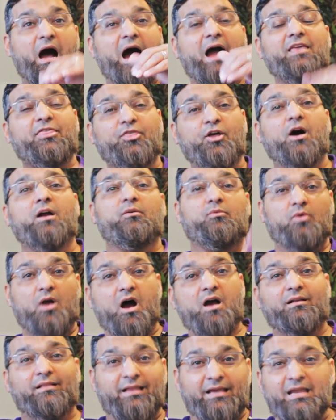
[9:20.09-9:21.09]
I thought
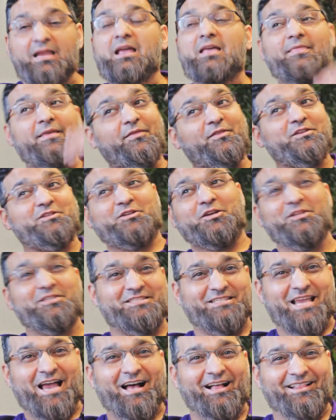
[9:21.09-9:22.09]
wrongly that this could
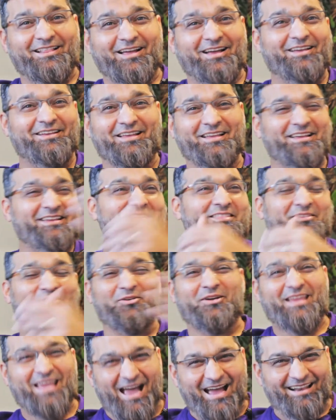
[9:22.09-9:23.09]
sell
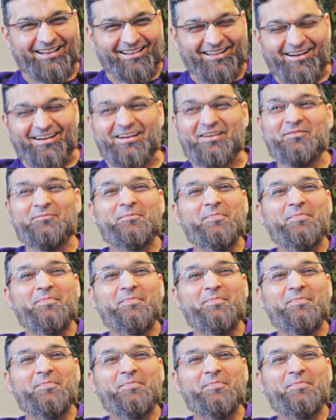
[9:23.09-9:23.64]
through a catalog.